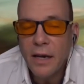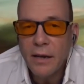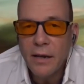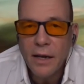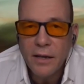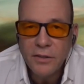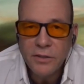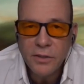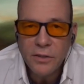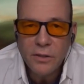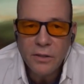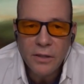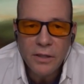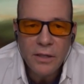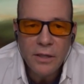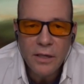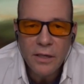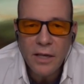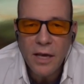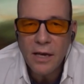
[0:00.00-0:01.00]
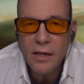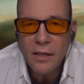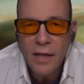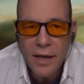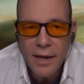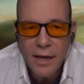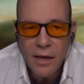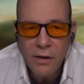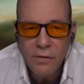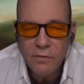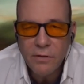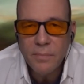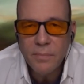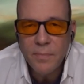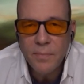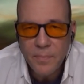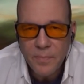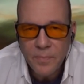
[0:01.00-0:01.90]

I, I certainly uh, got a lot out of them.